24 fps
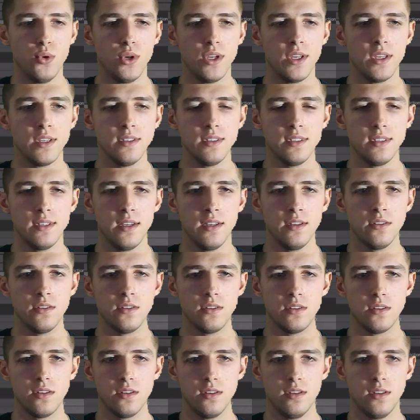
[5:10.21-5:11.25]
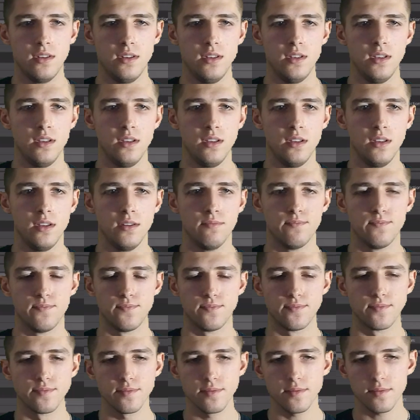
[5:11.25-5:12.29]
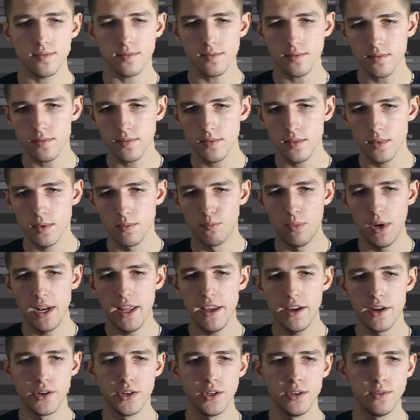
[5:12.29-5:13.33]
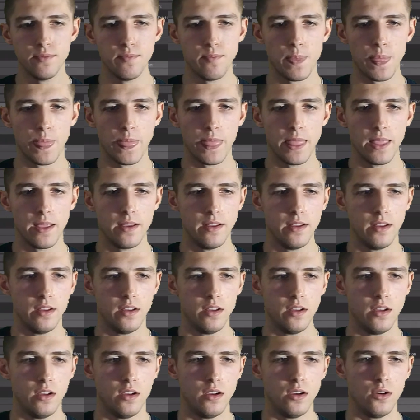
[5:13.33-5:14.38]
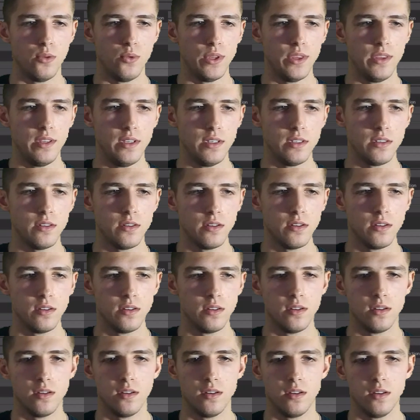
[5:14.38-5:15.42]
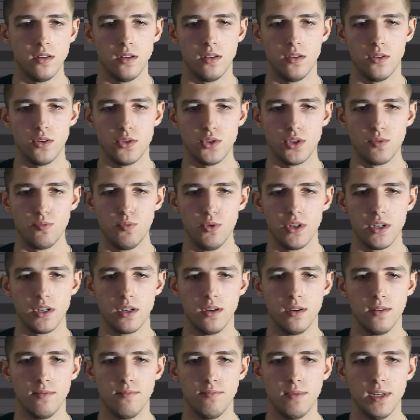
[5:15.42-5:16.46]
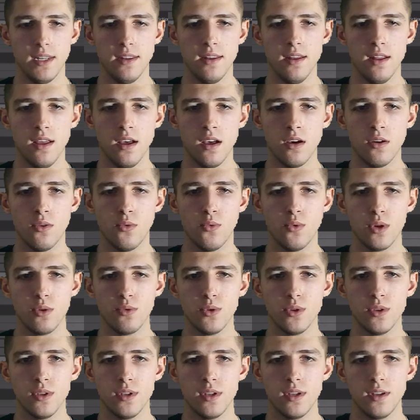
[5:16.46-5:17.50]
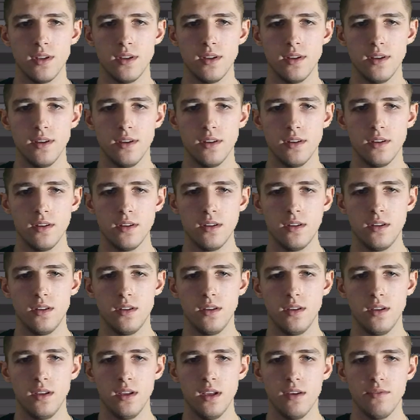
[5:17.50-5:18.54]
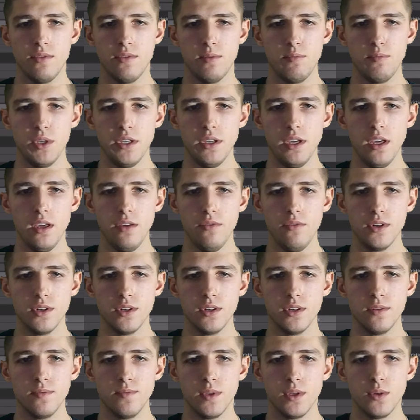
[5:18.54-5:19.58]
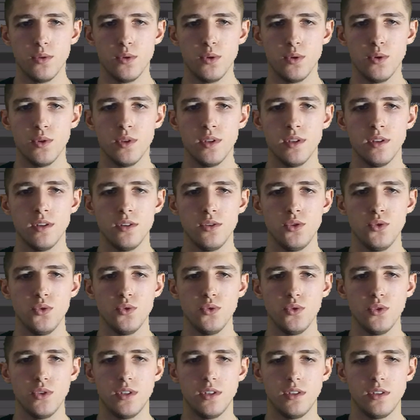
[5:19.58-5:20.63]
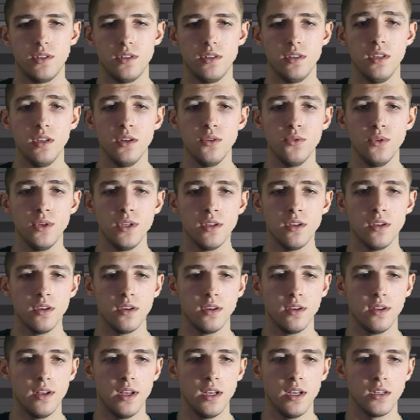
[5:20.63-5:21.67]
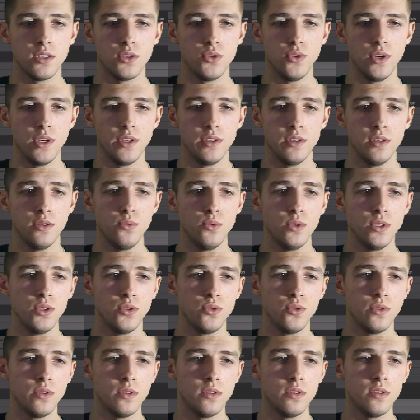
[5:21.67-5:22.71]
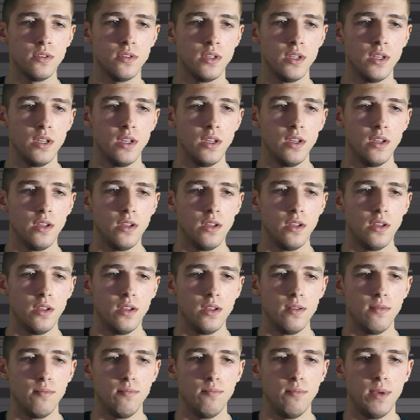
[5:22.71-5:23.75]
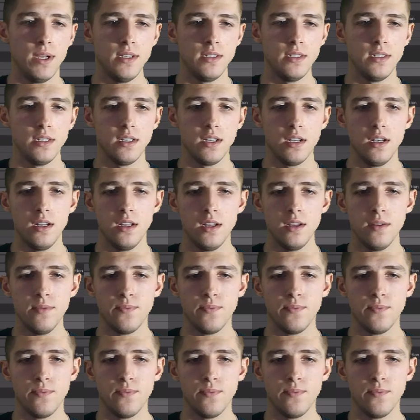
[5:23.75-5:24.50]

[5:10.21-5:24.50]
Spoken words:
sense the player with this logic brick, but now we will have the behavior. We will choose the steering actuator, which will basically